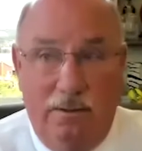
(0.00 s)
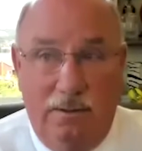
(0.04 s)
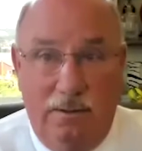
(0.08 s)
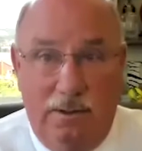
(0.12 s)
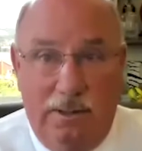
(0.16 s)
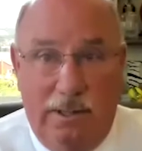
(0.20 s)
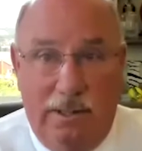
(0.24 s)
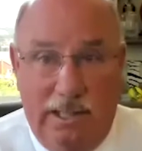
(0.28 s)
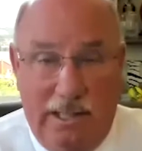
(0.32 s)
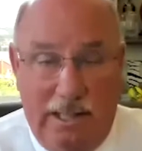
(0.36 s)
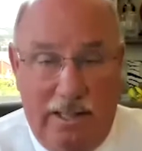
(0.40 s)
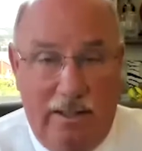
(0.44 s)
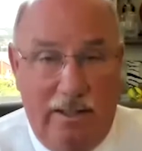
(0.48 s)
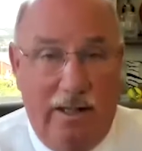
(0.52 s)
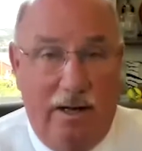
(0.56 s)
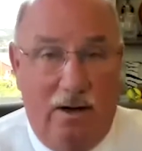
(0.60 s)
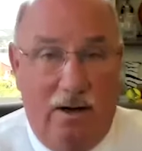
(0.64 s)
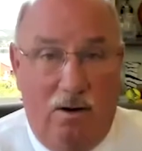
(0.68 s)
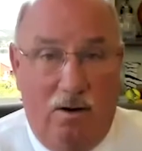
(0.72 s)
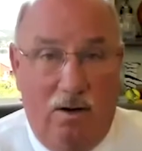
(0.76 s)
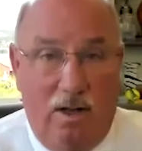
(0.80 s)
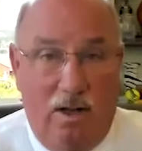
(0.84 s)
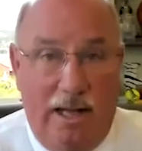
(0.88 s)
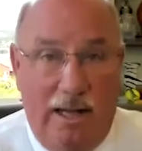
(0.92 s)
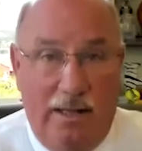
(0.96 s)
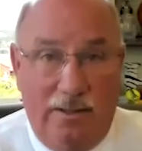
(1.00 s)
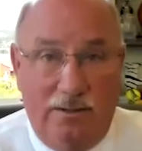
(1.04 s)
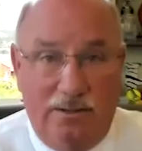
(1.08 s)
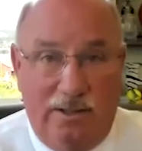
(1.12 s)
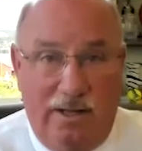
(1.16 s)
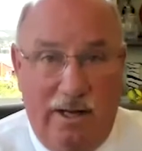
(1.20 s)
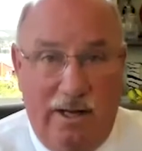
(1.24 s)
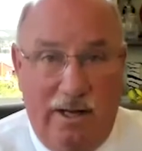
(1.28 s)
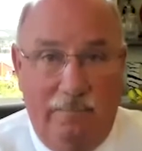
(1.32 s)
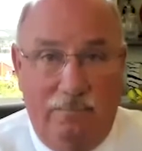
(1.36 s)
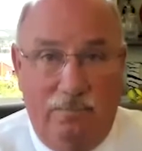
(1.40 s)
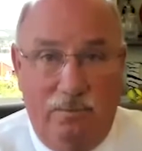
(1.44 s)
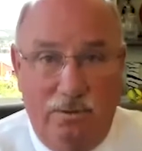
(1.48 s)
And then our last
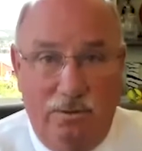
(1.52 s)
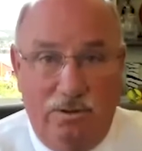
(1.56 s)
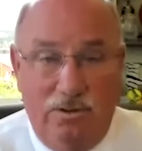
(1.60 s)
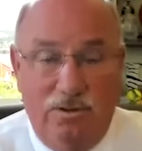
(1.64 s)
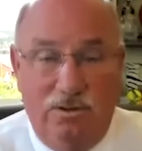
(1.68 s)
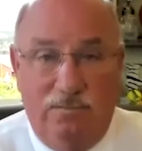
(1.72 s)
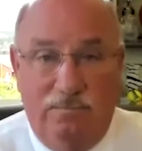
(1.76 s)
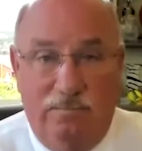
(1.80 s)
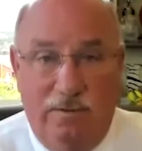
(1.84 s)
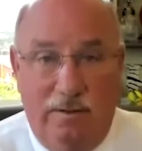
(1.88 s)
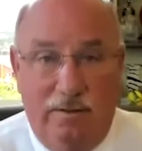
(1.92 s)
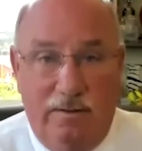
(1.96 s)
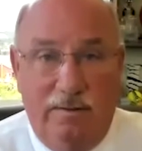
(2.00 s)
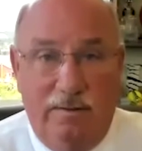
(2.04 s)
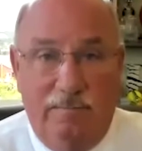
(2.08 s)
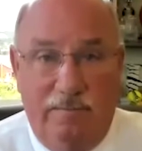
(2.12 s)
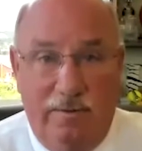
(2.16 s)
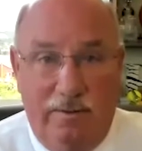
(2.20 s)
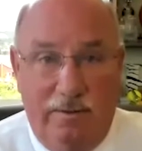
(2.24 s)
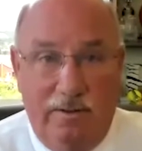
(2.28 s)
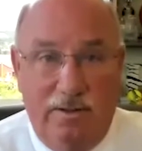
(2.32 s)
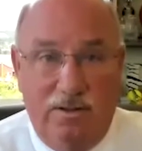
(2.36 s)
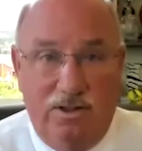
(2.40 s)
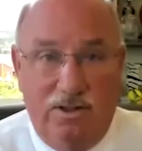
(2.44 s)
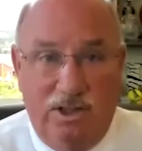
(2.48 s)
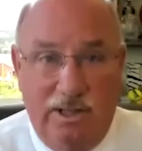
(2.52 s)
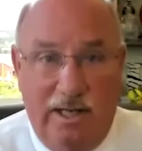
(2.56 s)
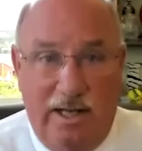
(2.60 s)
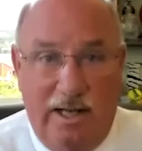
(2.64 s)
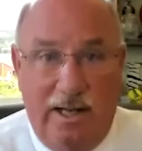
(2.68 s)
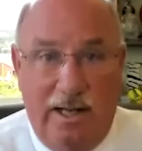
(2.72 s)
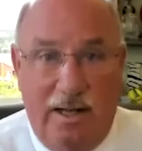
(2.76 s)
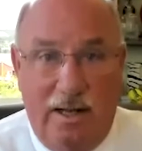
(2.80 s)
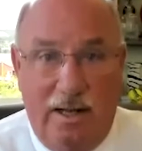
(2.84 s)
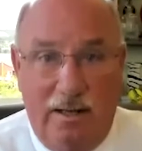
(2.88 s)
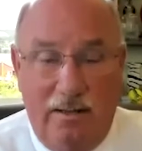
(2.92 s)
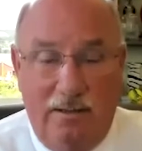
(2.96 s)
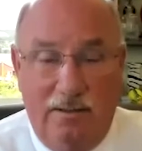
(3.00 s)
camp, which is very, very
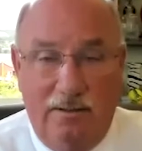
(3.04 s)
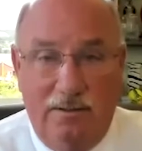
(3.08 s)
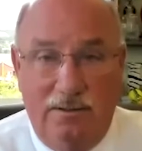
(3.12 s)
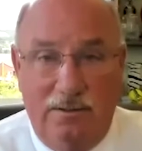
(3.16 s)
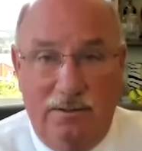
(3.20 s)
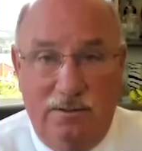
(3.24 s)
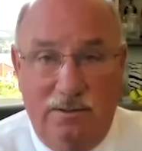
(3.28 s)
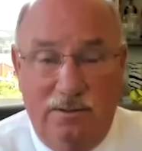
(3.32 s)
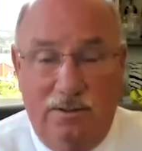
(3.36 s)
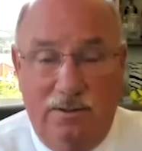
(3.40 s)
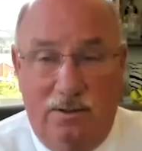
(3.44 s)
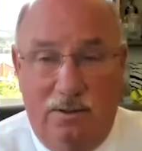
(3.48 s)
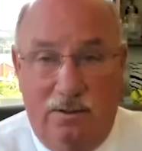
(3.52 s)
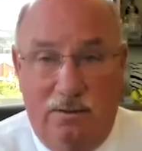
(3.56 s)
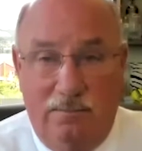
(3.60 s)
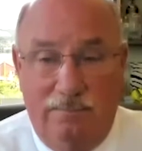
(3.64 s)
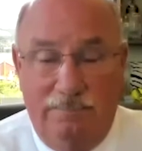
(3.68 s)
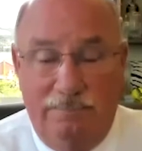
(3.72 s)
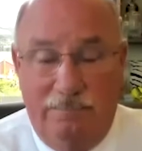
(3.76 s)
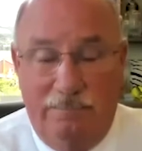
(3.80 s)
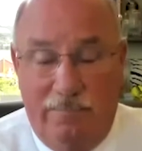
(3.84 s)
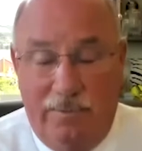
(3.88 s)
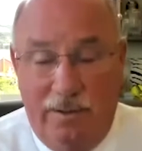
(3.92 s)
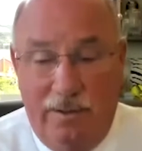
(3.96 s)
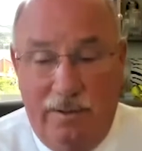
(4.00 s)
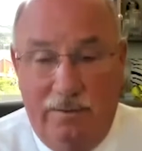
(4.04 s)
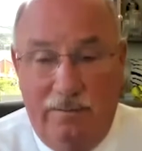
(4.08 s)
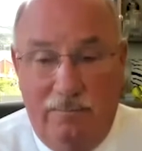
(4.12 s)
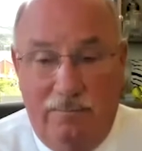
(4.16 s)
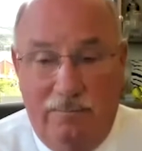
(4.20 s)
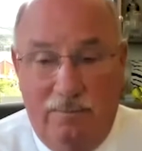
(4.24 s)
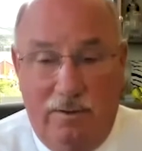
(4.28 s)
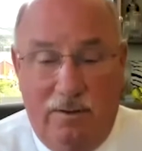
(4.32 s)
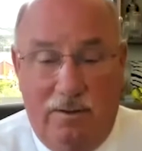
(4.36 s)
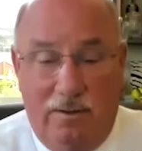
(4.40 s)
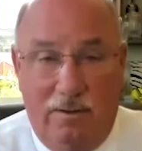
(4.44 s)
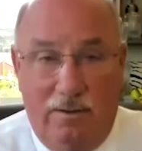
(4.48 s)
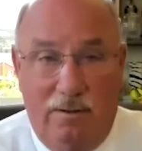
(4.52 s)
sad, is, you know, is
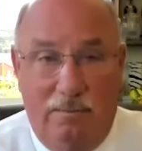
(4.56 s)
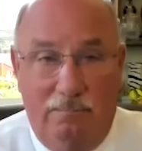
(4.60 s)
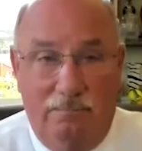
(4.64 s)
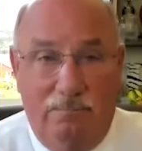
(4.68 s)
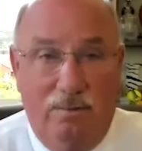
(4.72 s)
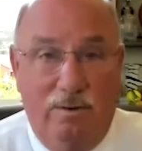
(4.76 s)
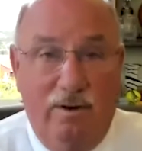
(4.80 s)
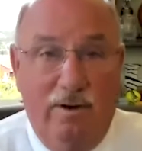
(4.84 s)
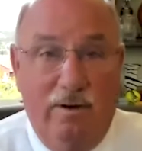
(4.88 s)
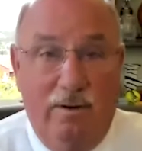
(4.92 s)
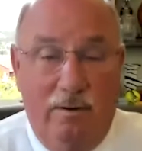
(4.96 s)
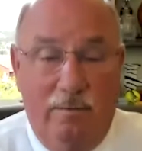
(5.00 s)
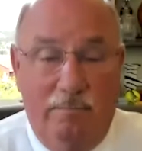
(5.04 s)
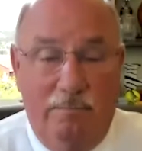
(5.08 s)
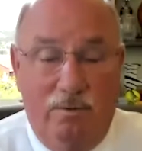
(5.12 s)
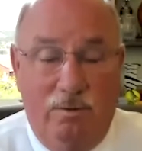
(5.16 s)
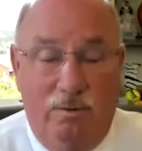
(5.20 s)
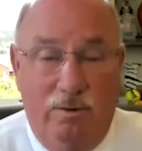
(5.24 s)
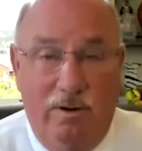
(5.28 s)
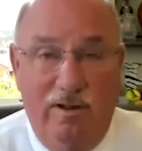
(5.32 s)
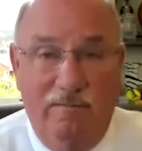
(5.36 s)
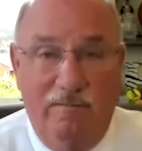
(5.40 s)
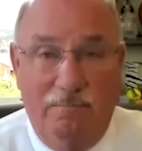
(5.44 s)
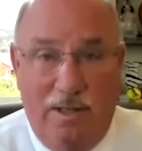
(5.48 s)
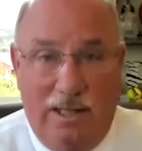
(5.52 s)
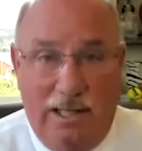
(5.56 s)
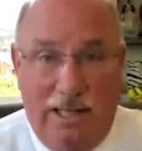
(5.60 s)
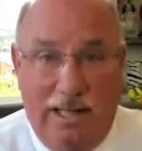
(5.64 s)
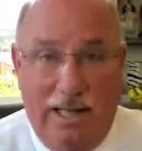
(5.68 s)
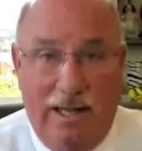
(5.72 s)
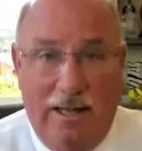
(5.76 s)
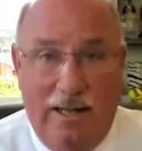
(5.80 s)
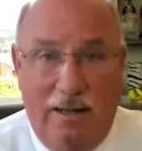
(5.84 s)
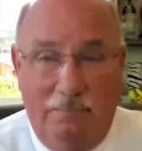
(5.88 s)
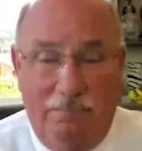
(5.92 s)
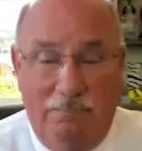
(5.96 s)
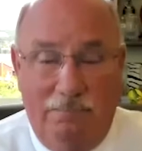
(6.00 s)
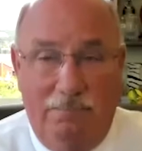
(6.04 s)
our bereavement
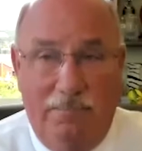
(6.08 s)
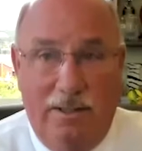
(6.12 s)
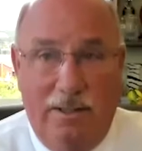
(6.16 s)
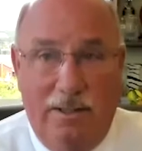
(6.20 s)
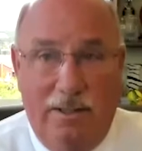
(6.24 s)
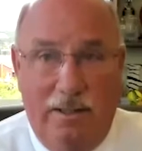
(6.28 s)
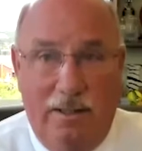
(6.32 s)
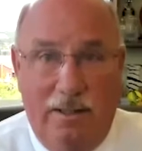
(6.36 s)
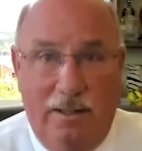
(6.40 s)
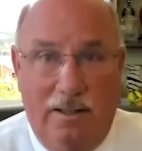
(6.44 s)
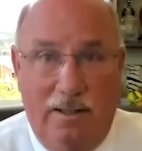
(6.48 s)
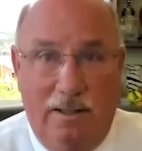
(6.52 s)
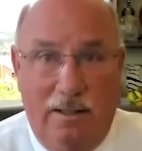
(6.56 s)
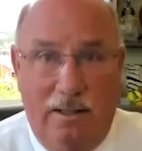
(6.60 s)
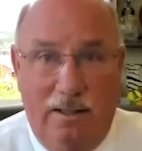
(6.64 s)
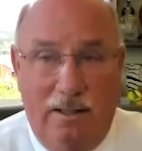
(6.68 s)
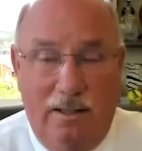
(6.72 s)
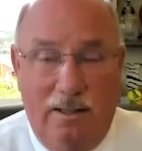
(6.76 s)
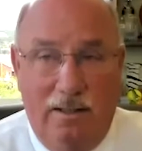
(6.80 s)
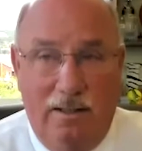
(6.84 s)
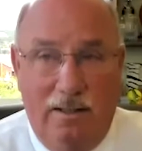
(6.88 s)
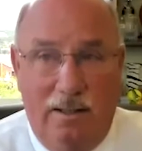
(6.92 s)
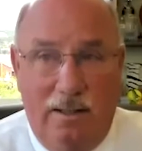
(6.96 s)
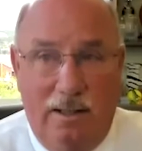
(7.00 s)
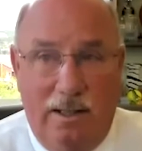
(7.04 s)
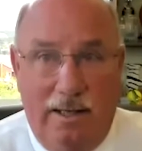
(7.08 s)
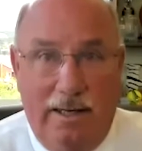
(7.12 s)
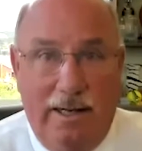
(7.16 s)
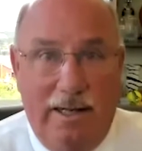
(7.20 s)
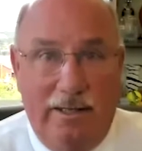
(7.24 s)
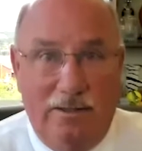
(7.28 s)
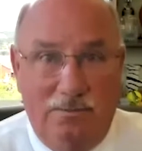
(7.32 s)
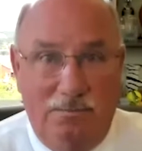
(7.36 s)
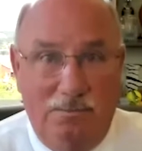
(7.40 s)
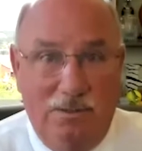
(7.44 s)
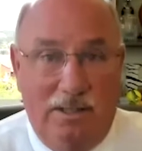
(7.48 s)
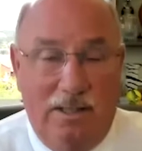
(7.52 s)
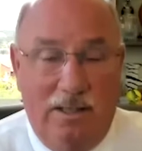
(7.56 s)
camp. And
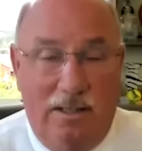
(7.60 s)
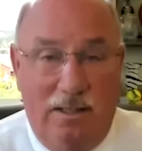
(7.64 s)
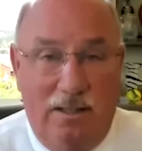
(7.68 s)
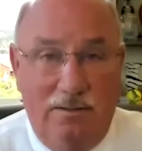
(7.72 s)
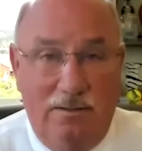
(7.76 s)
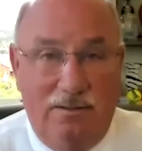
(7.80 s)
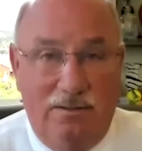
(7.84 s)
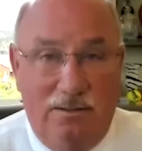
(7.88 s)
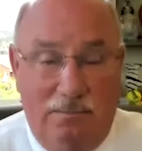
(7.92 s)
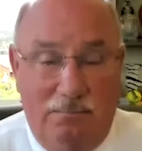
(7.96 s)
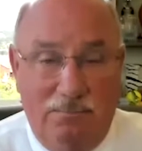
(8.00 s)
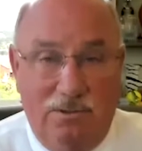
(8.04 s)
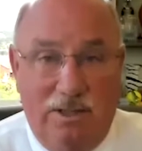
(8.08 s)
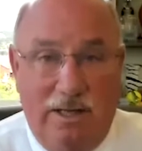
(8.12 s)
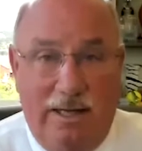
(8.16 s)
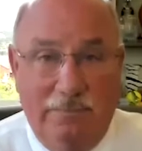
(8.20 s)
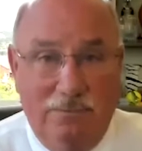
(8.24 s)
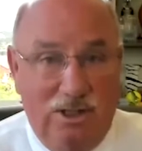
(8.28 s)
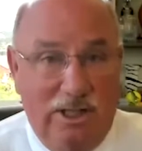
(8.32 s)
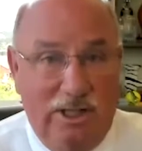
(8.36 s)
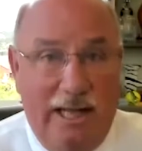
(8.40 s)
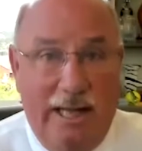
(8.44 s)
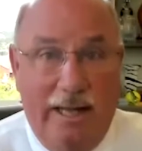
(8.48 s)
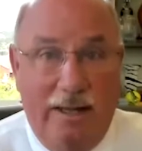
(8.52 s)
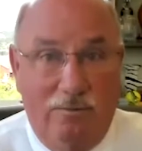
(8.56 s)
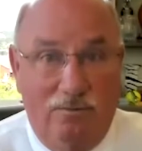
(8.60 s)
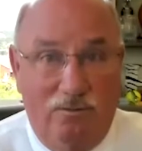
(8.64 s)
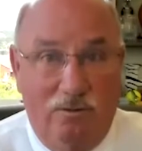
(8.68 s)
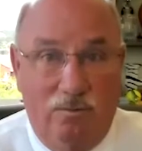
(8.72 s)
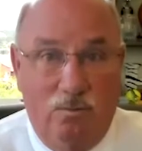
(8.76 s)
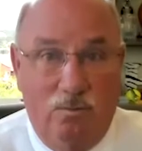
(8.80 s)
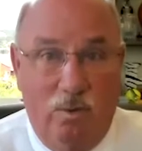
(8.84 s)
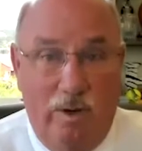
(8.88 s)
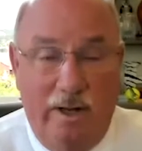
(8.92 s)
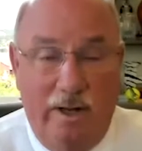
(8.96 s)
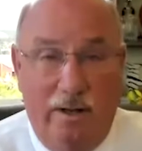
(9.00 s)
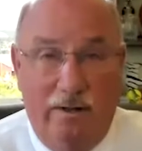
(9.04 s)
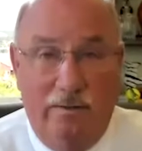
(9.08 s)
that's because sometimes cancer
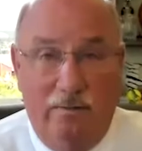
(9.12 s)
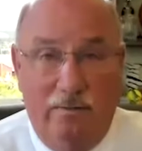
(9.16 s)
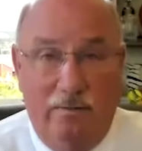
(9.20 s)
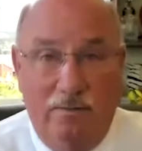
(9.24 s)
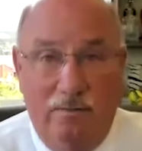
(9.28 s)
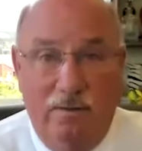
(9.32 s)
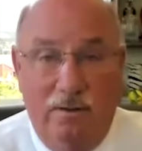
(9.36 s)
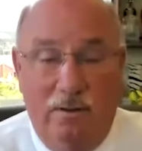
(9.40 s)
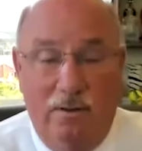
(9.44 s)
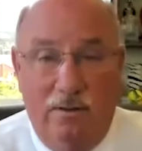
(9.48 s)
wins.